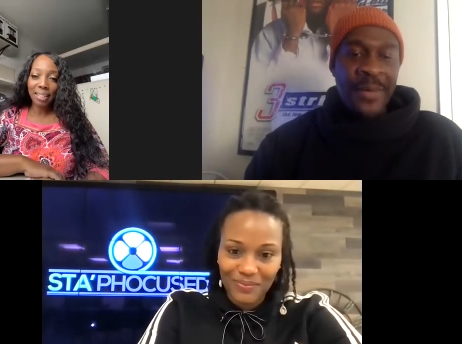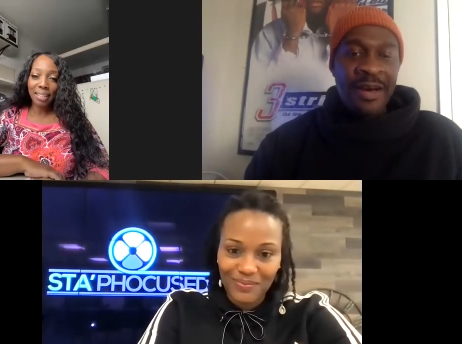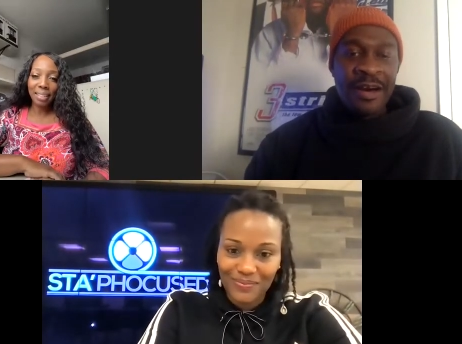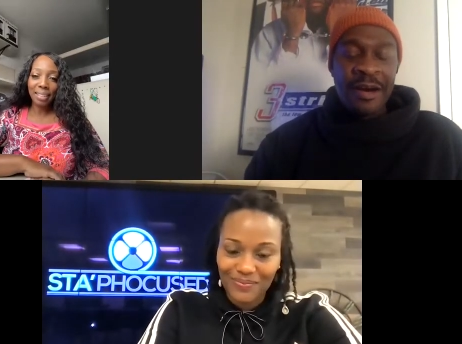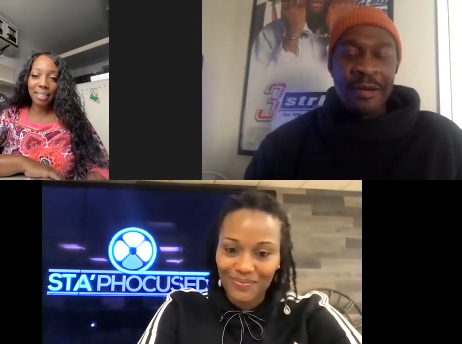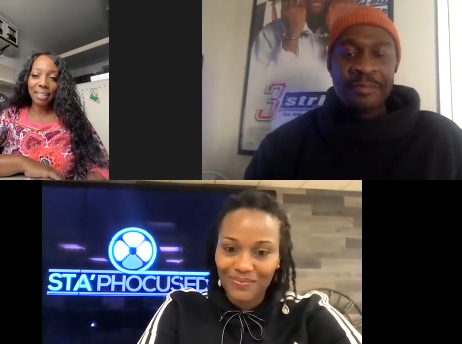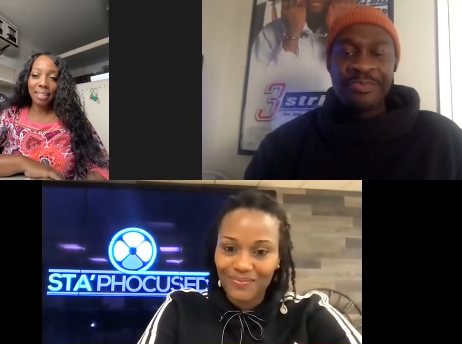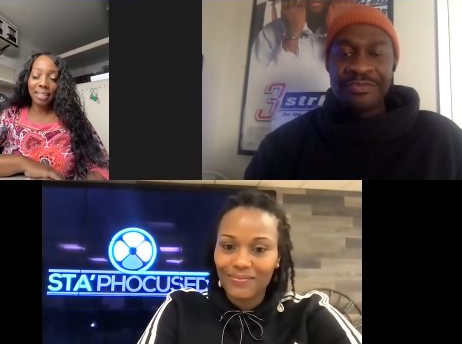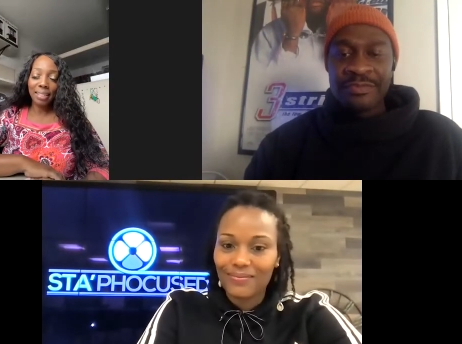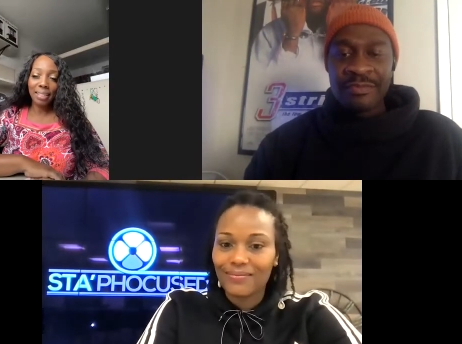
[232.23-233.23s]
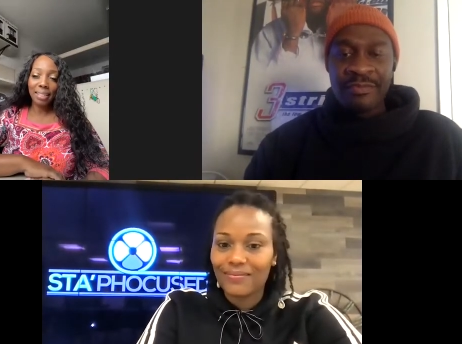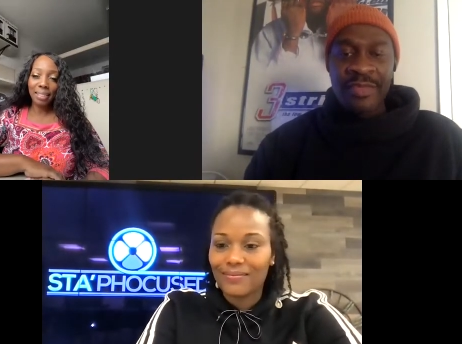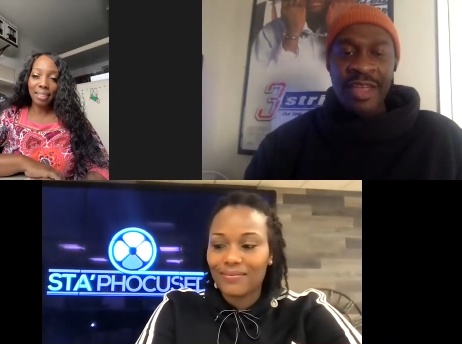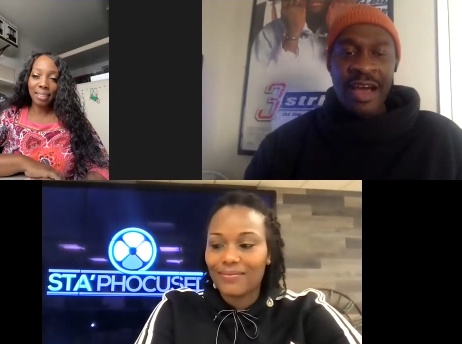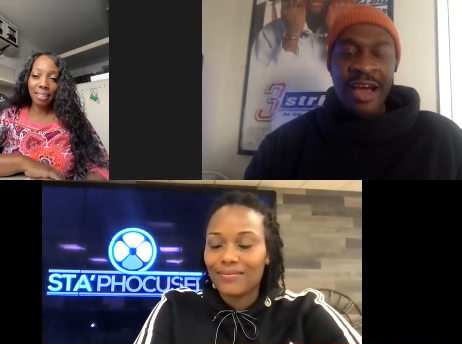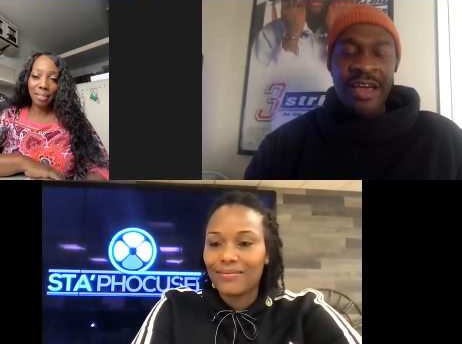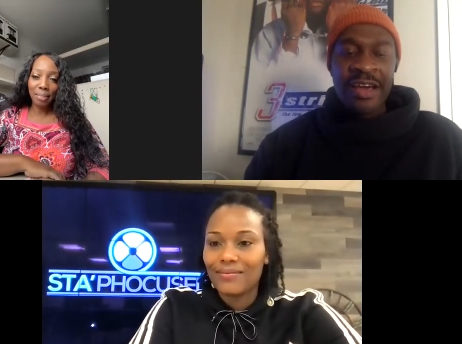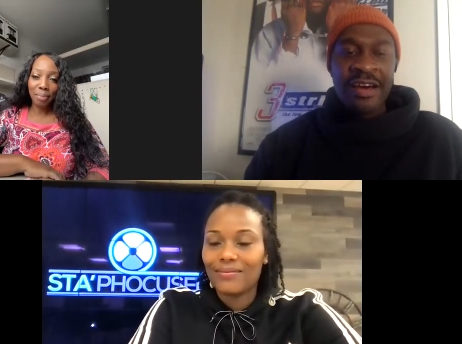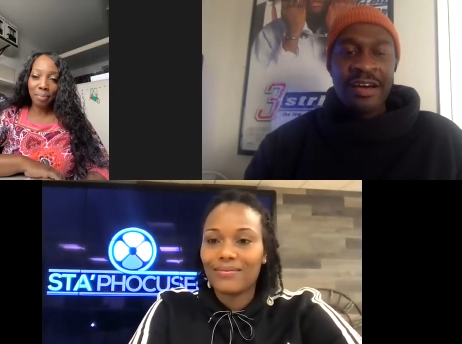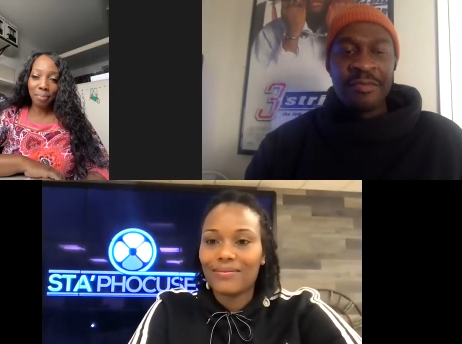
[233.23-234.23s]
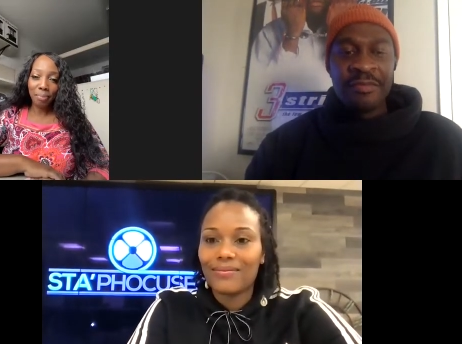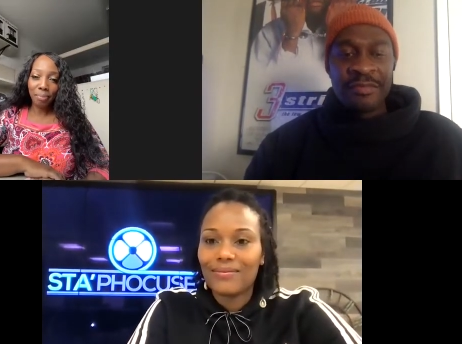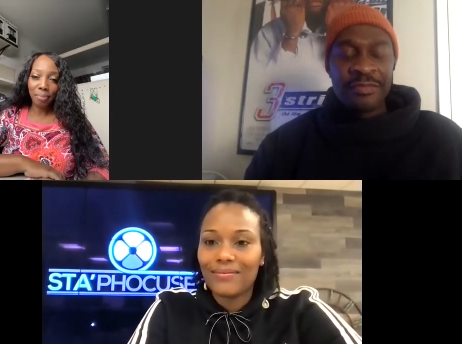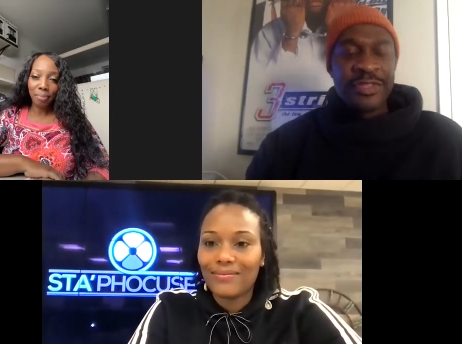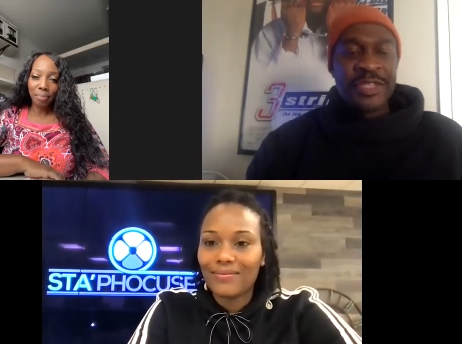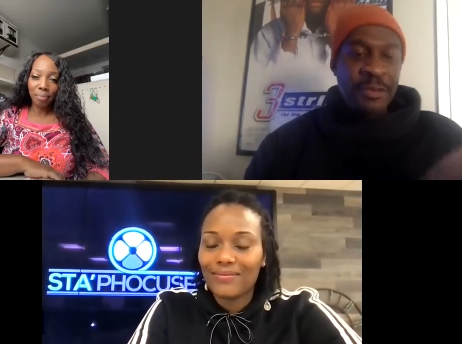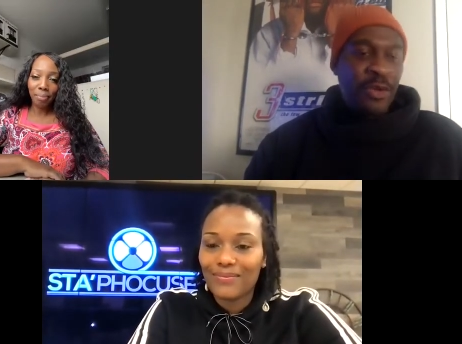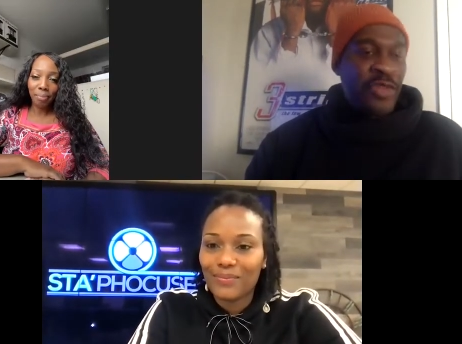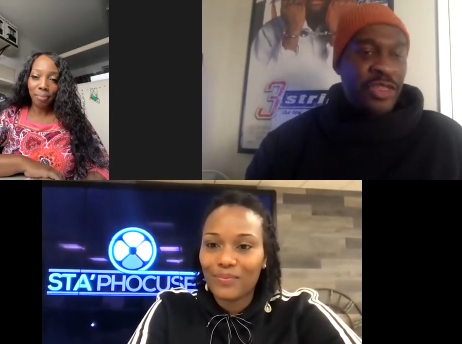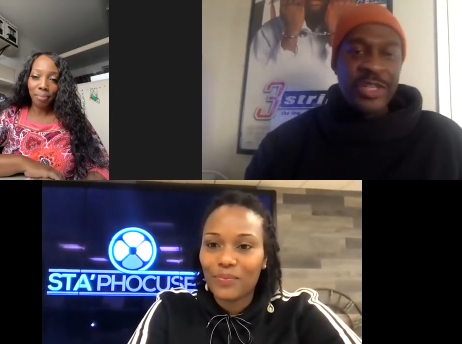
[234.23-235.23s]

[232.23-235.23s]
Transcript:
Speaker 1: Um, I um, was in the movie Three